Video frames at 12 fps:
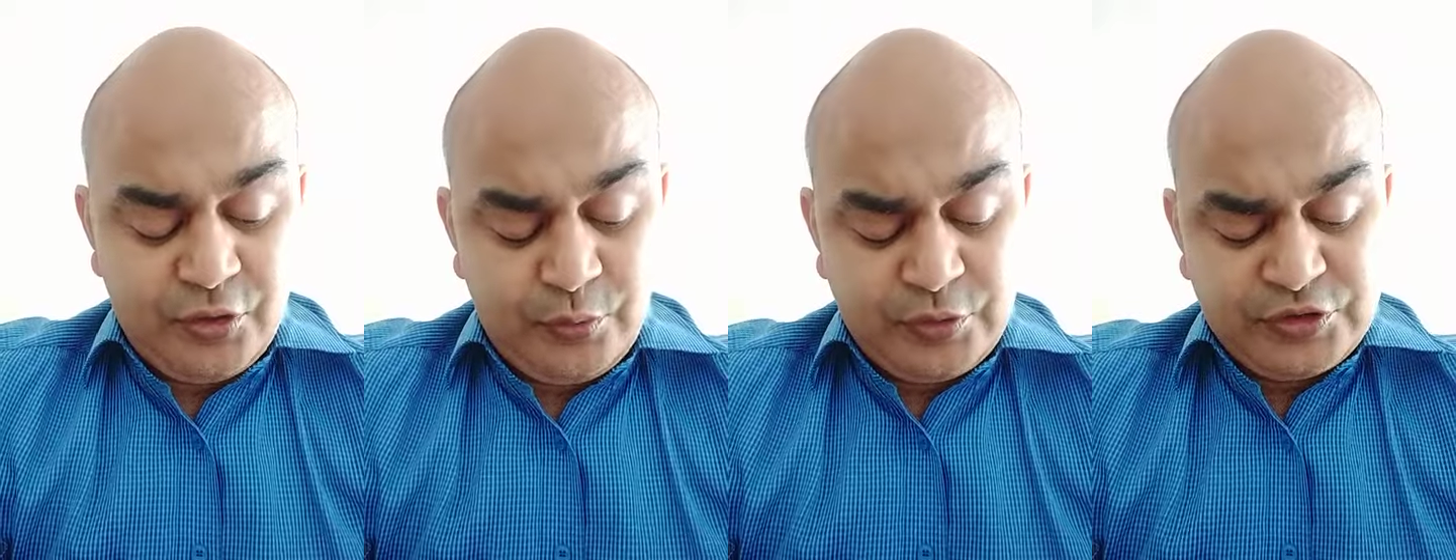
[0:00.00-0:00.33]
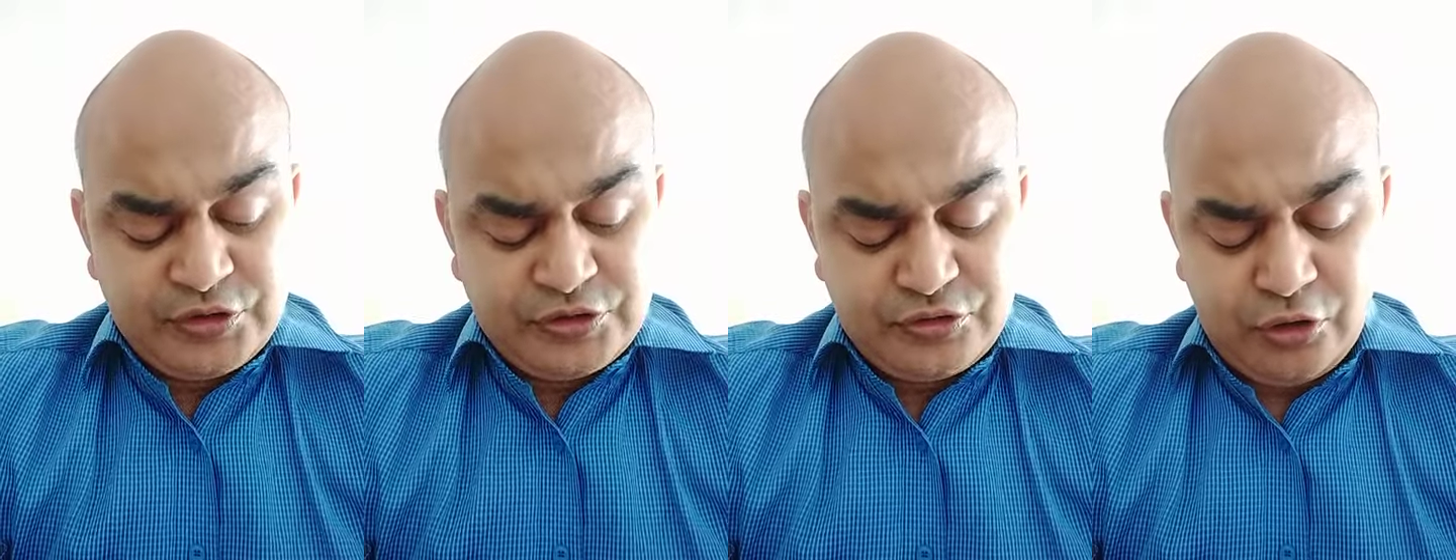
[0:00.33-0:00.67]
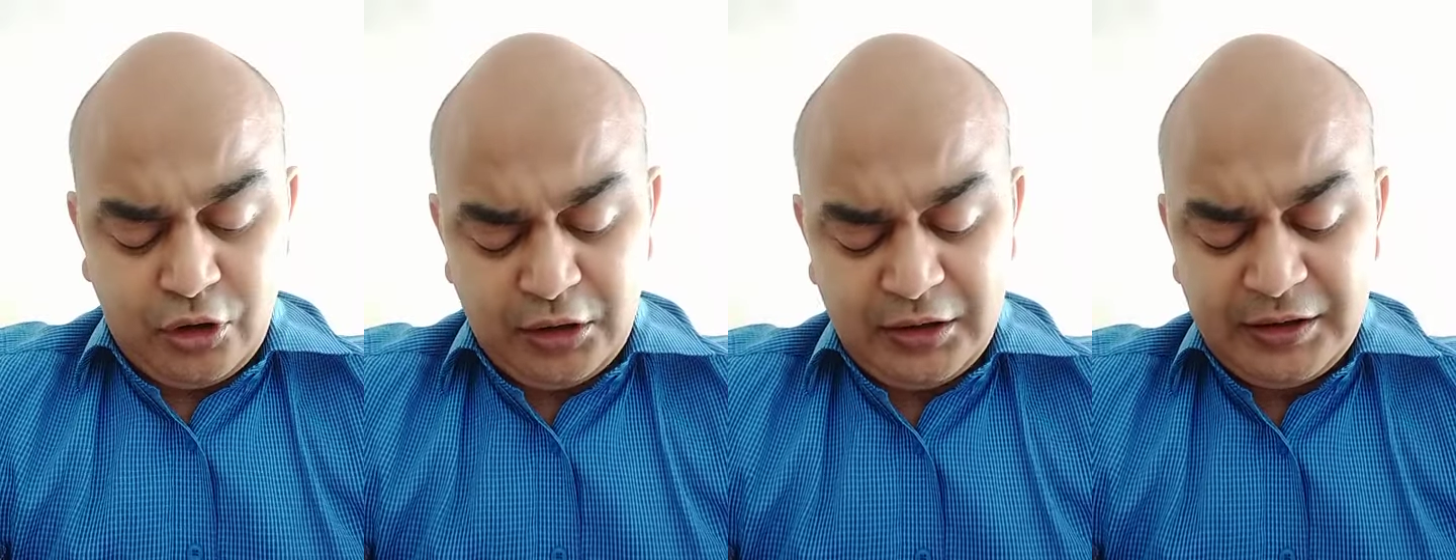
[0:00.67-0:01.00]
which is
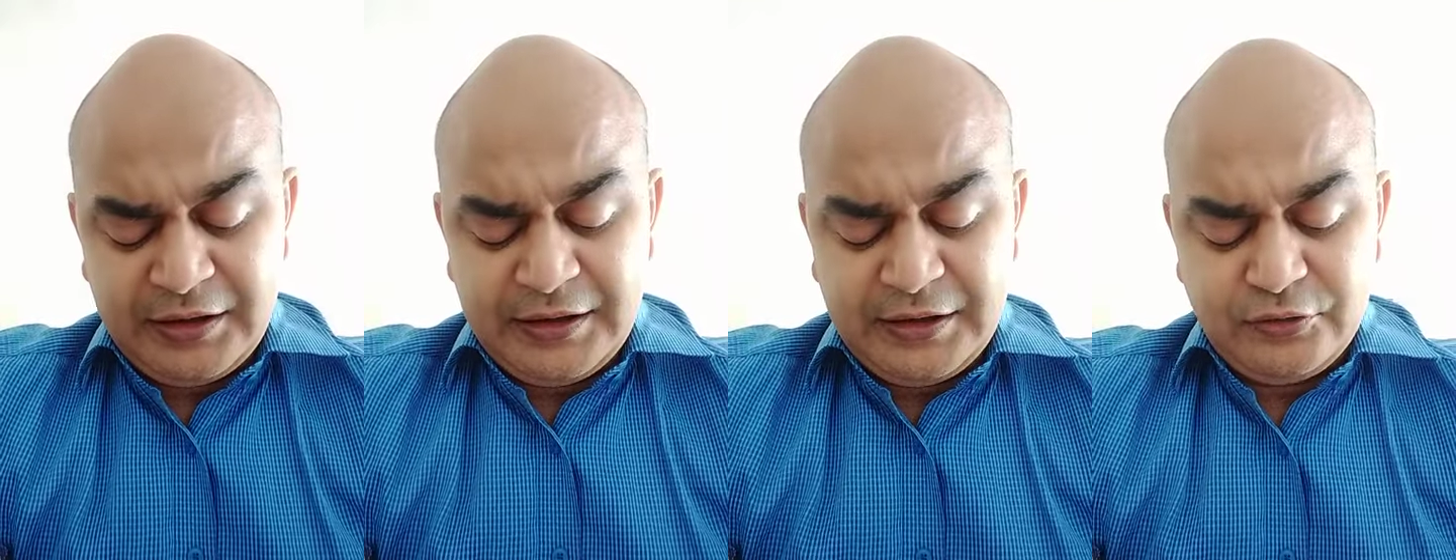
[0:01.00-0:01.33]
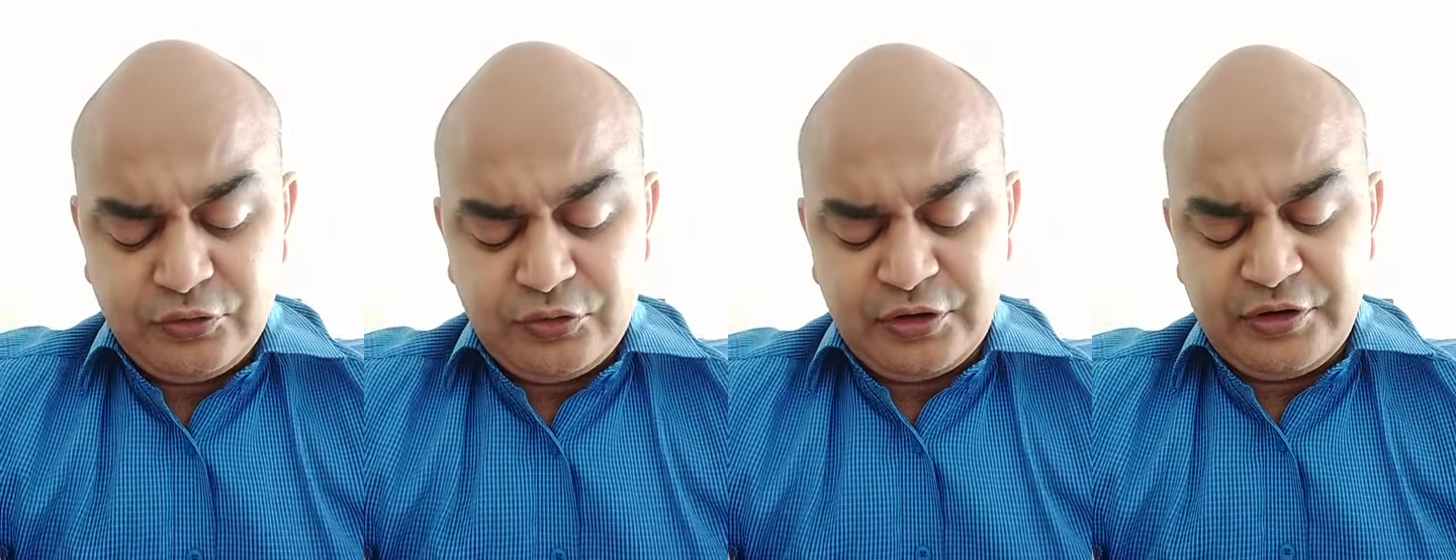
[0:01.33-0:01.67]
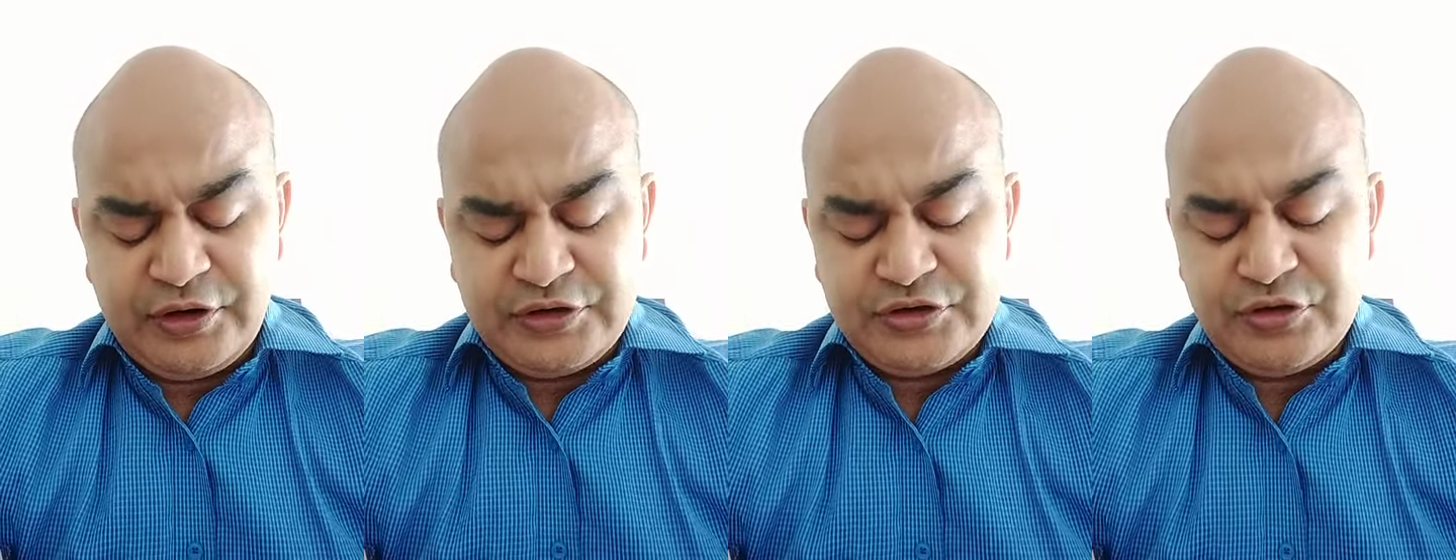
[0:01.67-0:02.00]
not leading to the
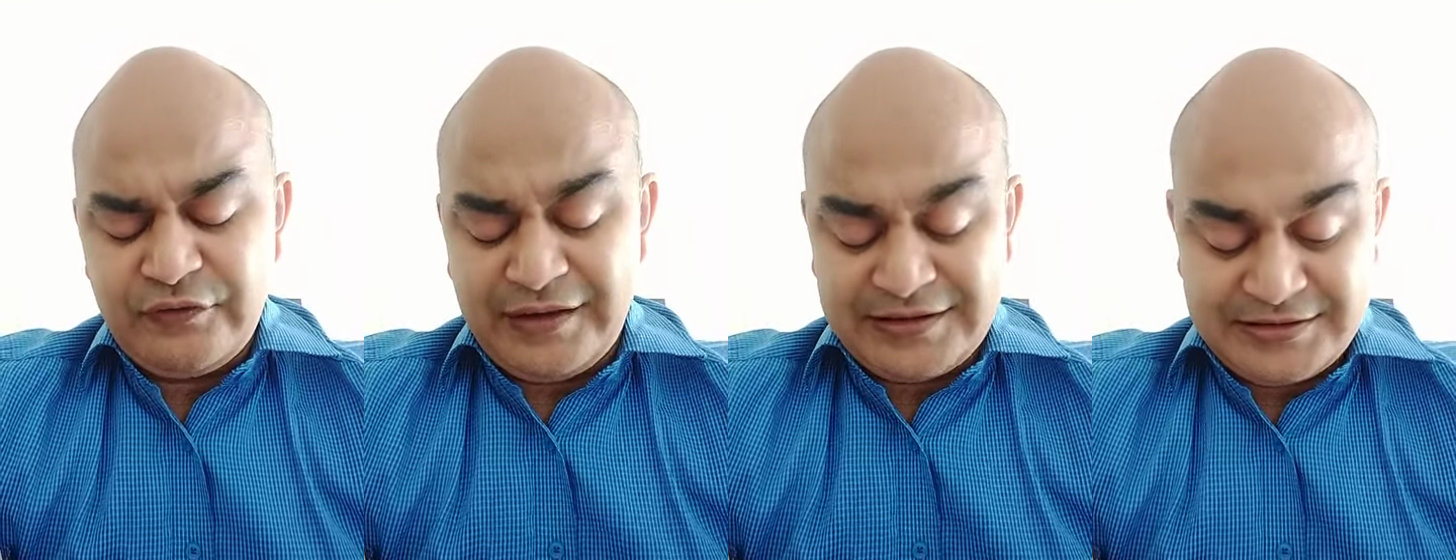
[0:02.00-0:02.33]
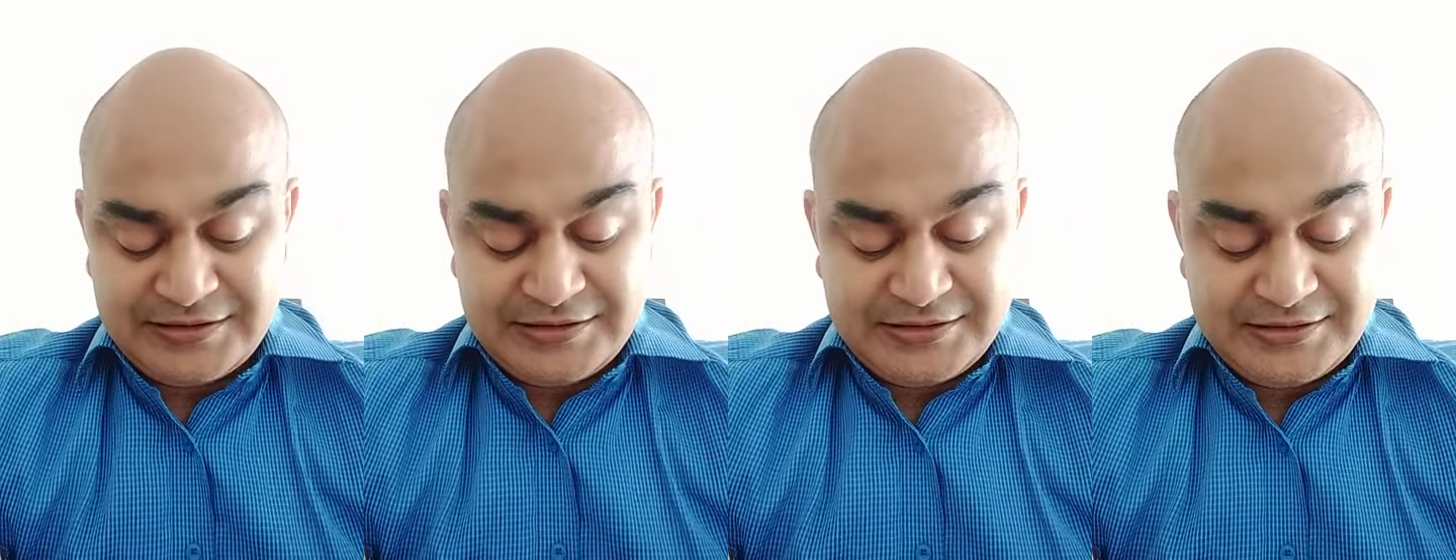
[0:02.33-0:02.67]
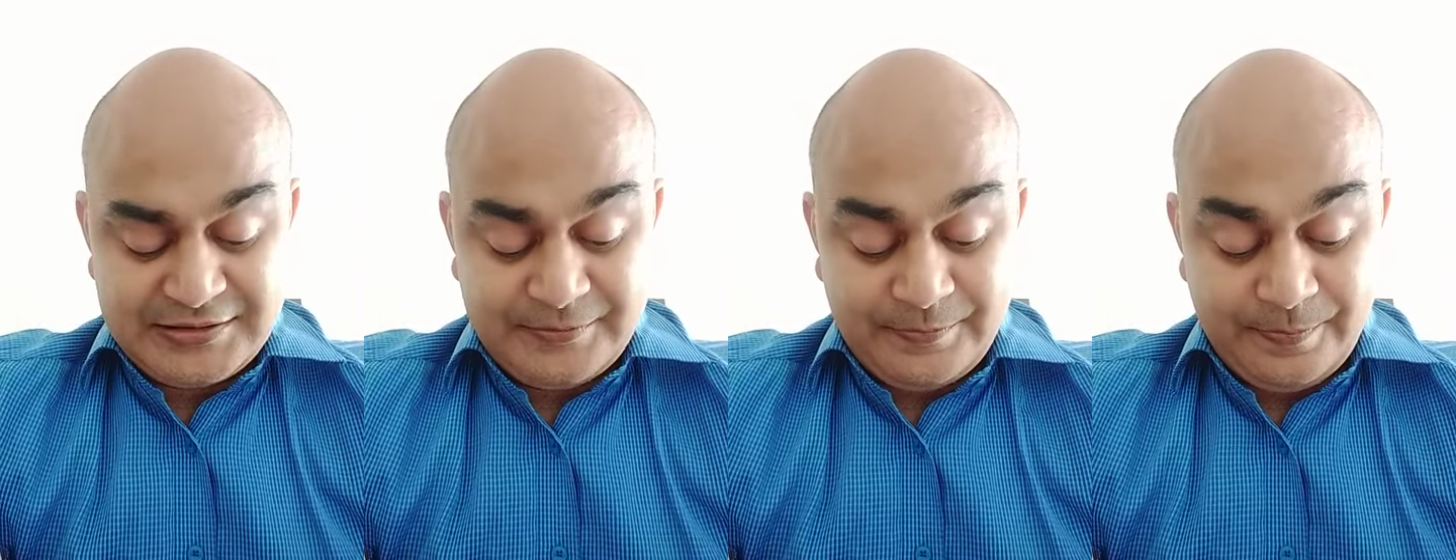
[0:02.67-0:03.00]
creation of assets.